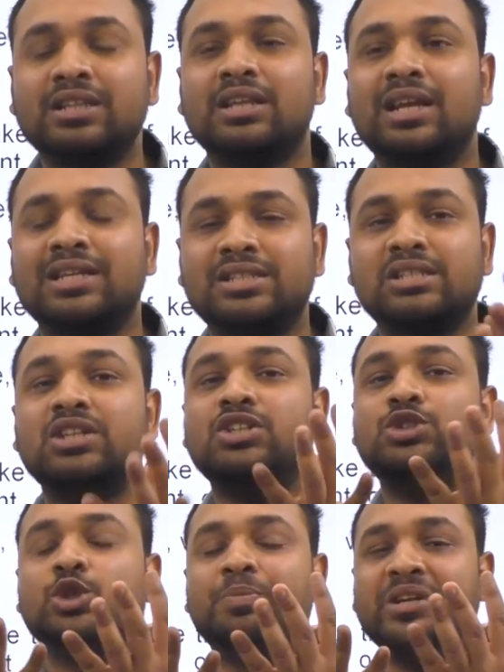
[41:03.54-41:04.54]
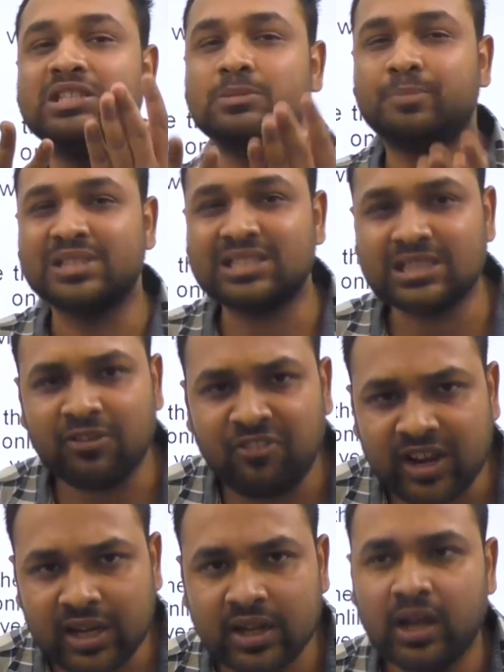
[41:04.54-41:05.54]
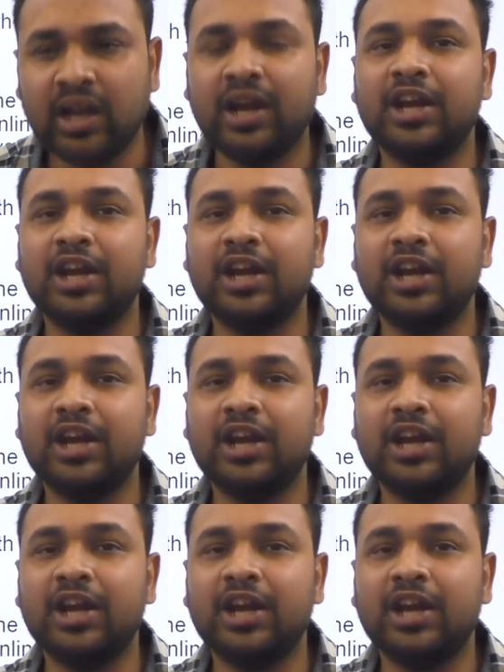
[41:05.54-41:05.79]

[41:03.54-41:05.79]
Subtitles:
that the legislation should be specific.